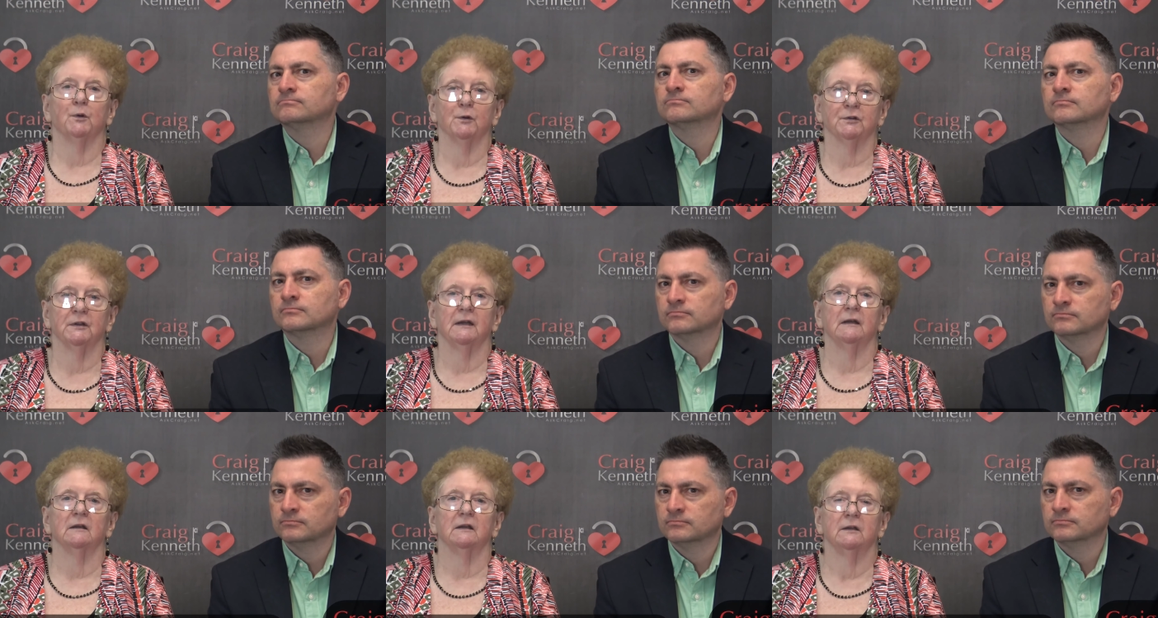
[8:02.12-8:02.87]

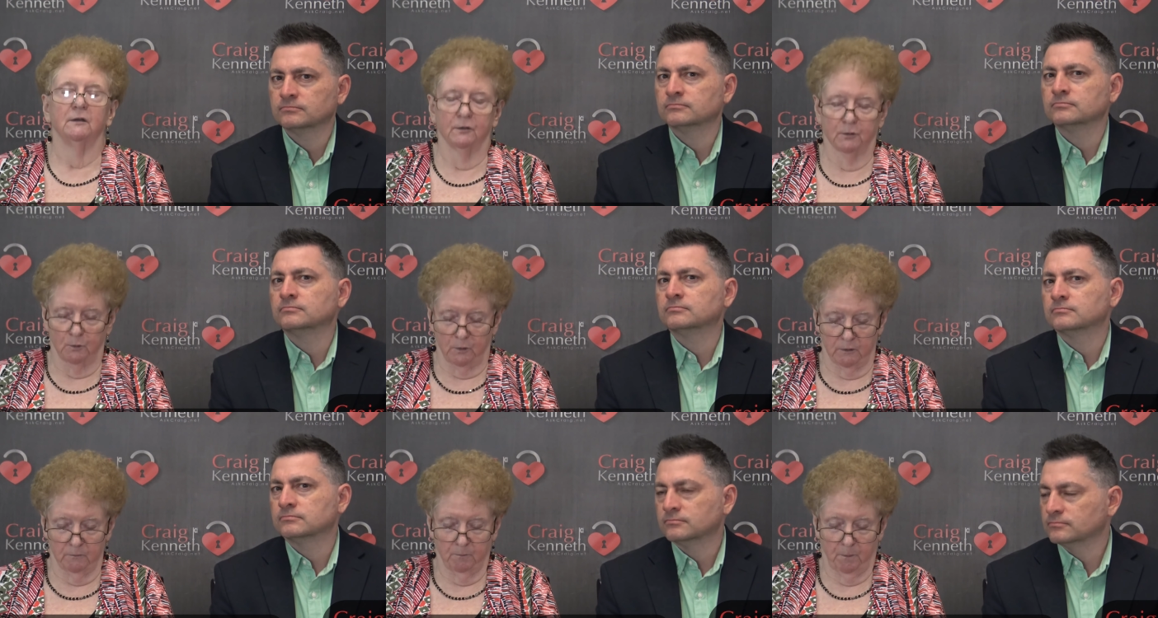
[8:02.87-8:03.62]
Speaker 1: personality
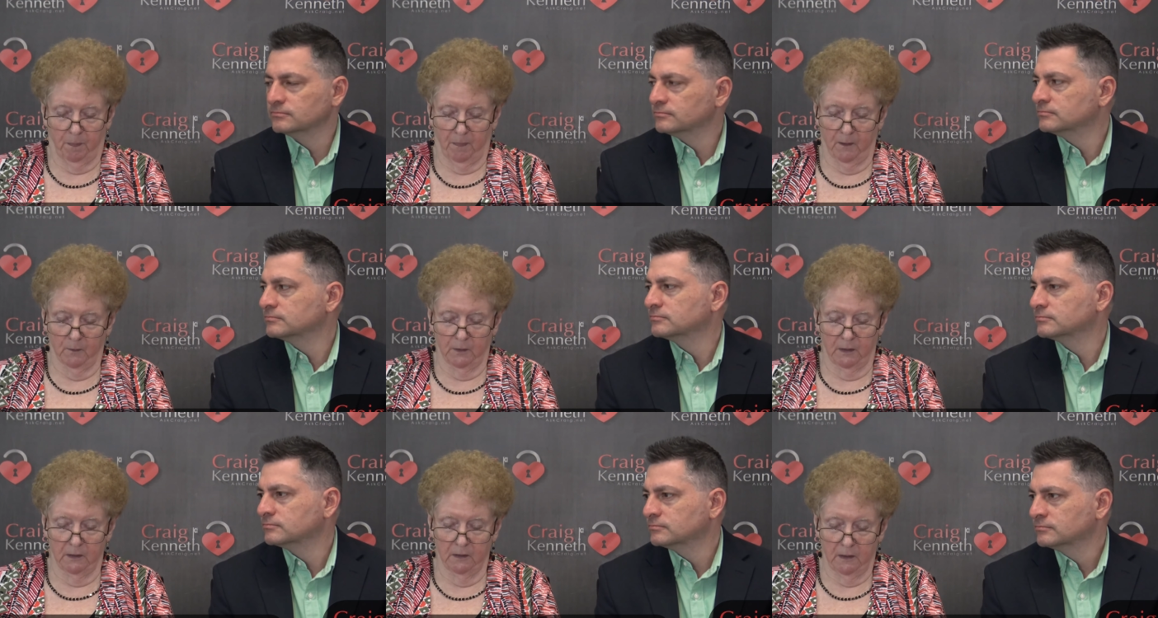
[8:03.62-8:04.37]
disorder.
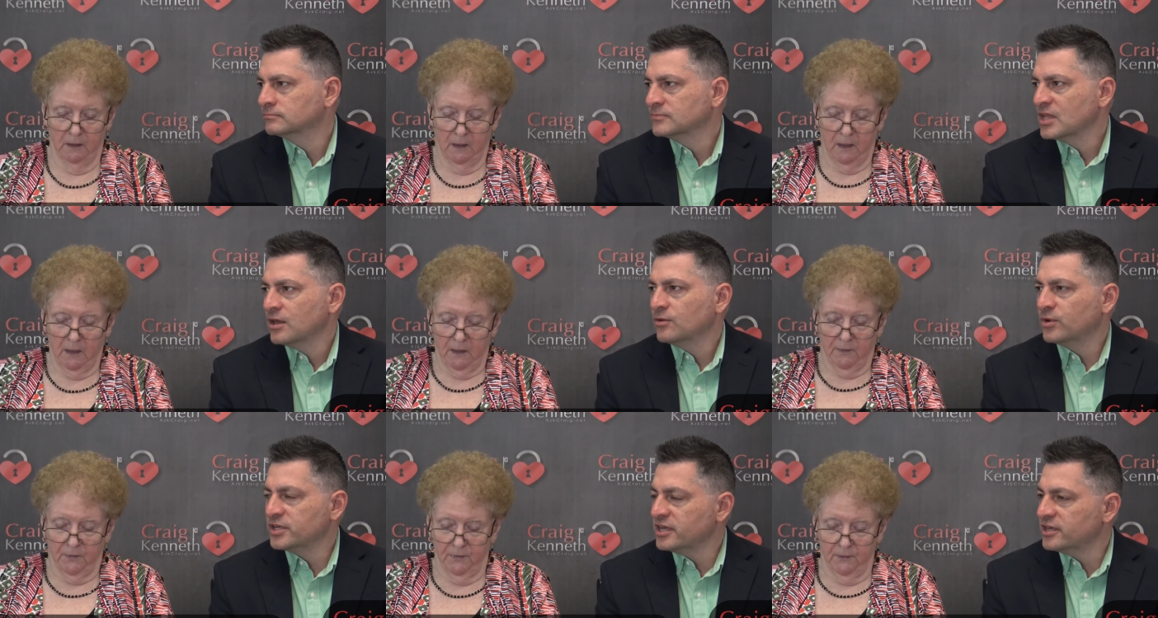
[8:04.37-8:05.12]
Speaker 2: Okay?
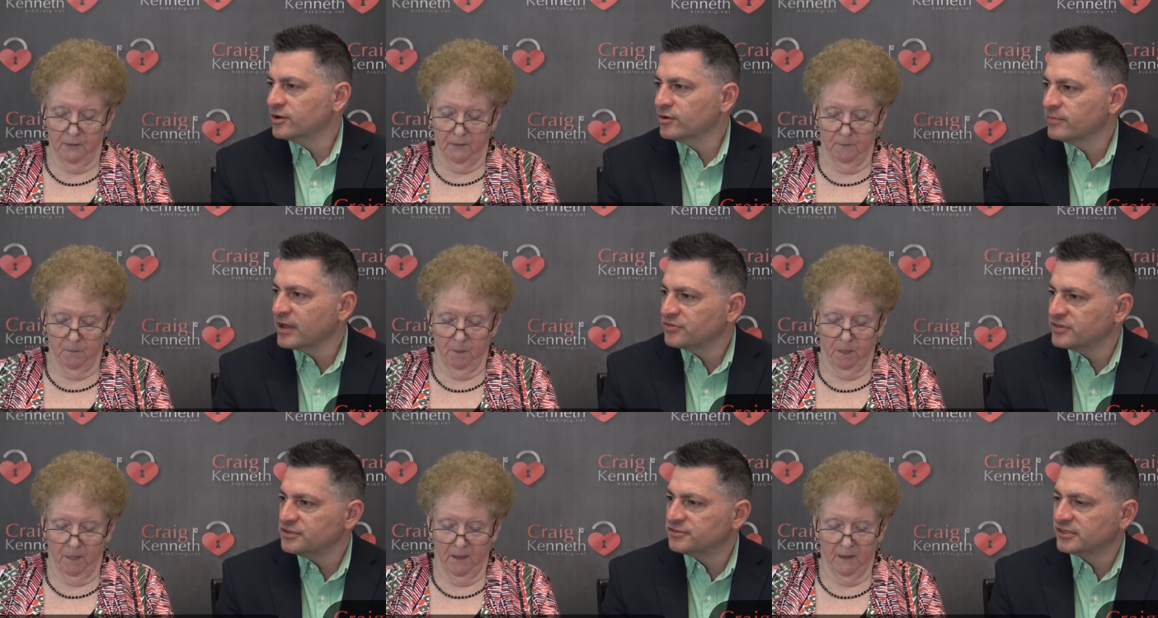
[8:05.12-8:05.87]
Speaker 1: Well,
Speaker 2: you hear about
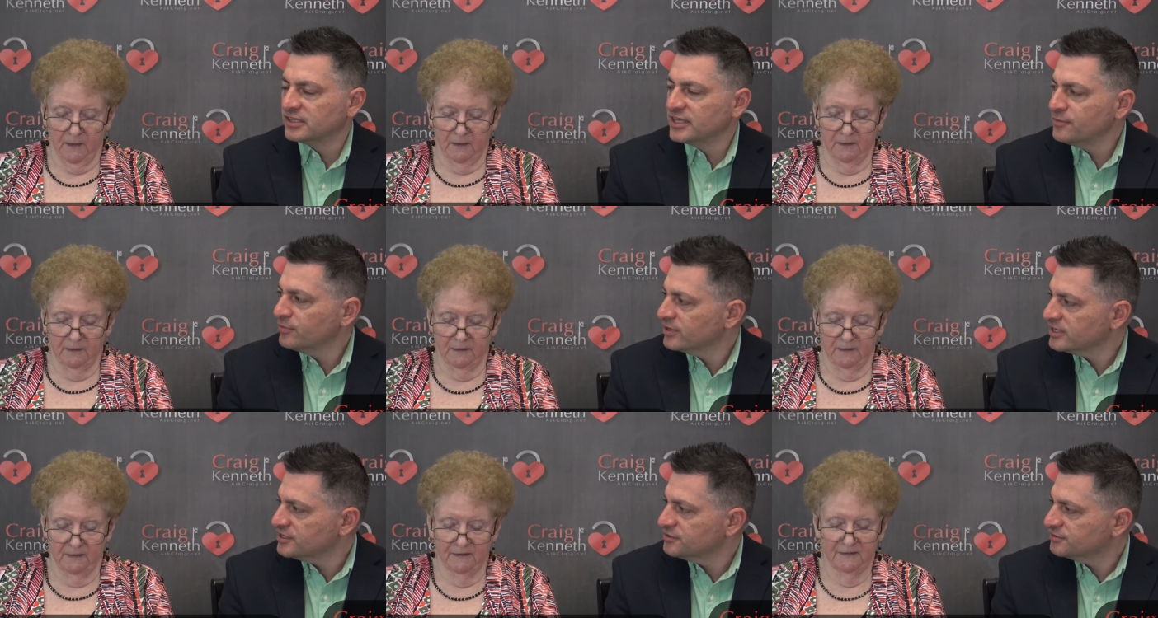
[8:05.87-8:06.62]
these
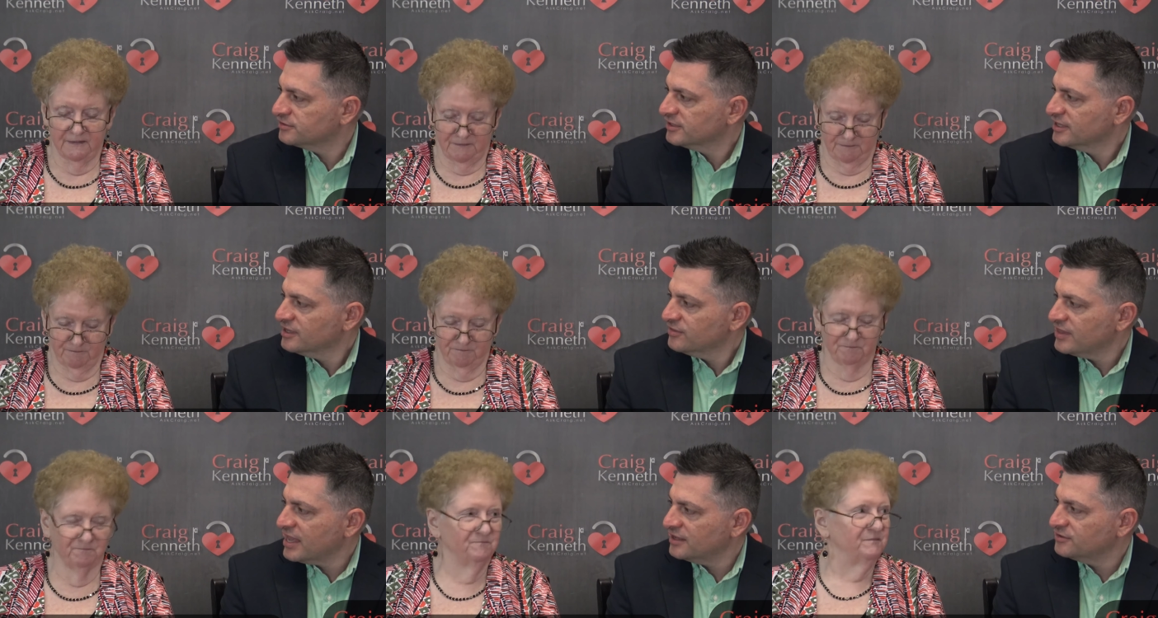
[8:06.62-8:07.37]
celebrities
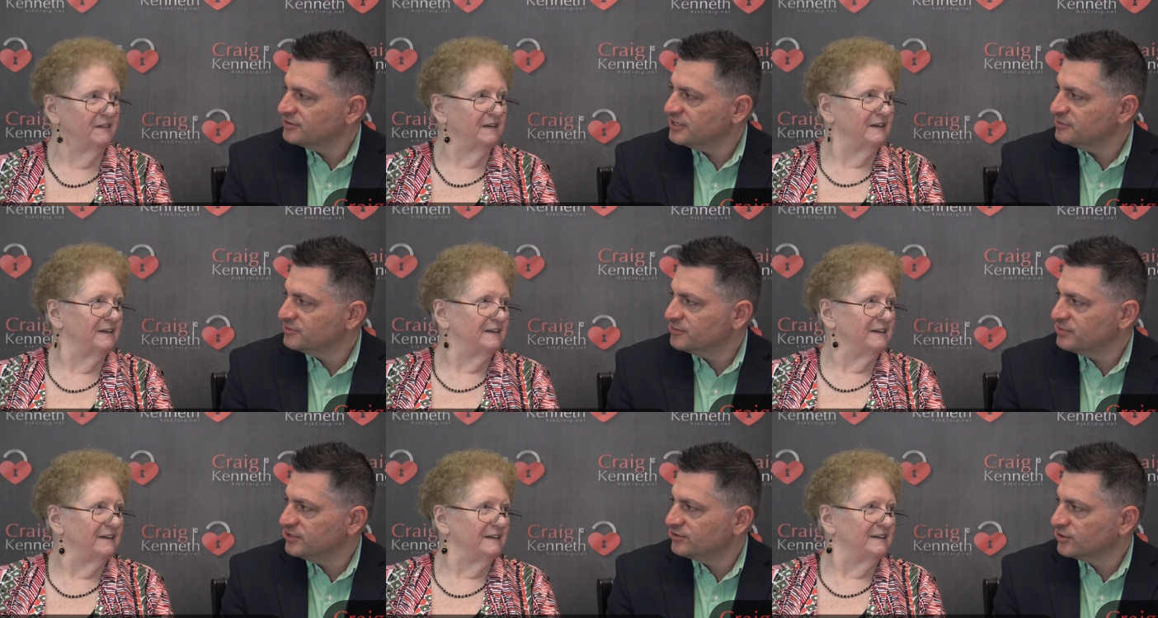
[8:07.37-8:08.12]
that seem to
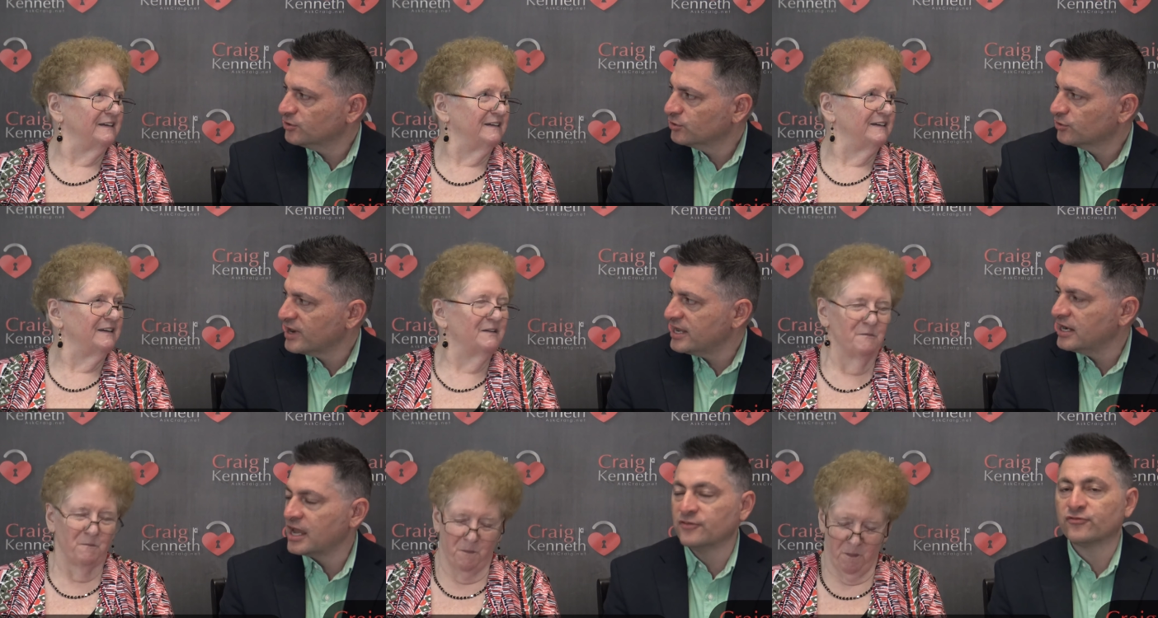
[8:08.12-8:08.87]
be so
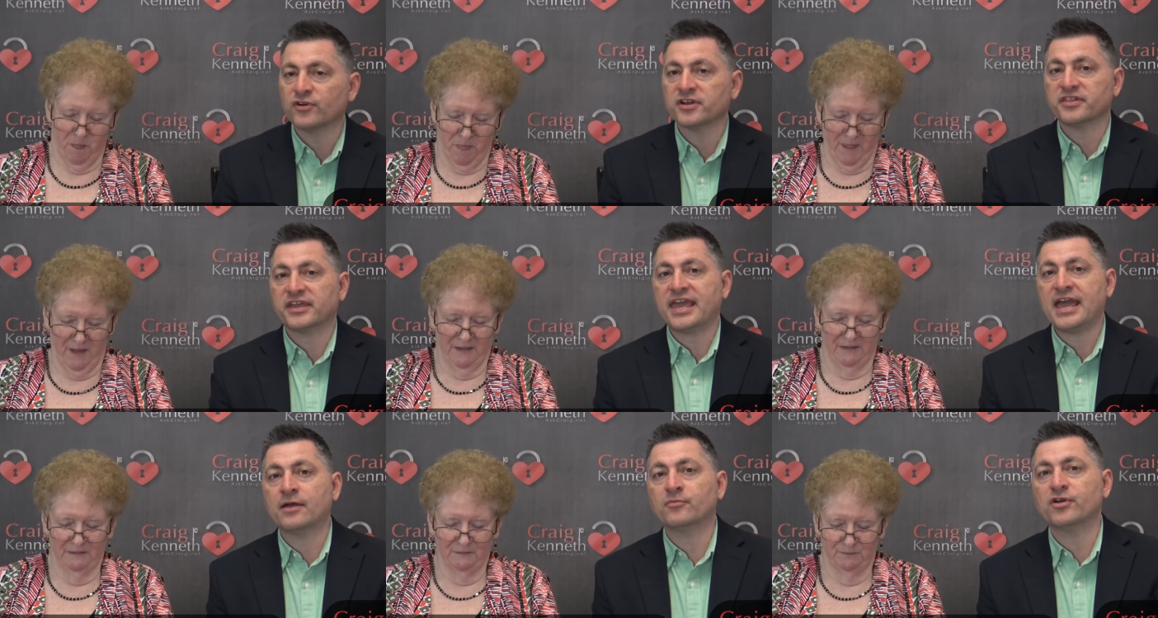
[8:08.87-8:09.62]
great in front of the
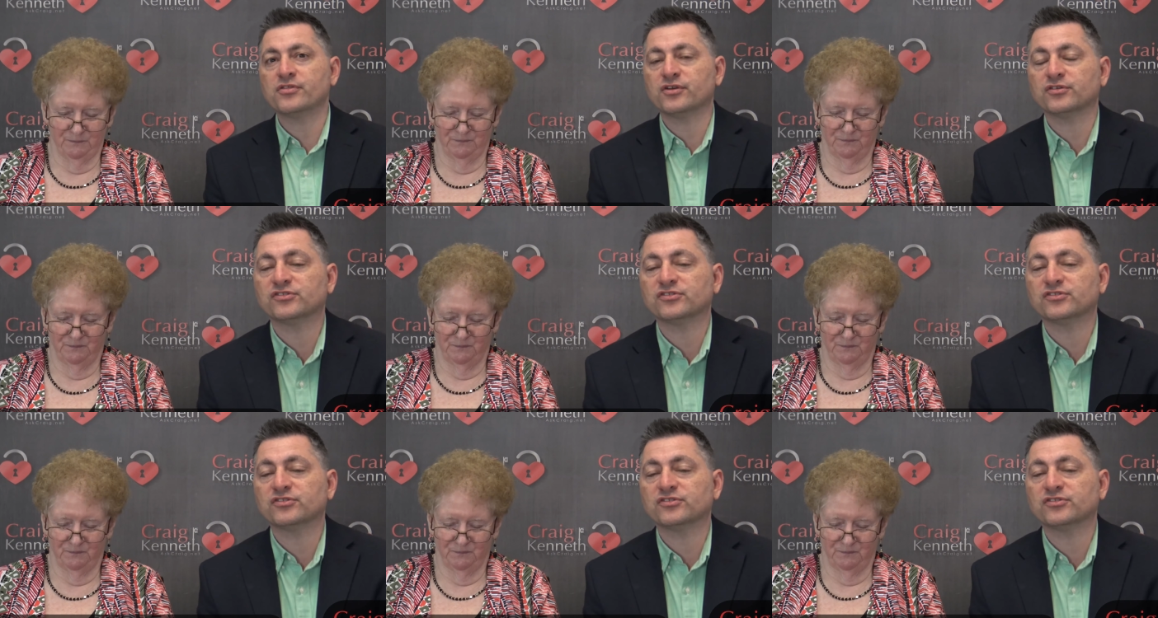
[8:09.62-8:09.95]
camera, they're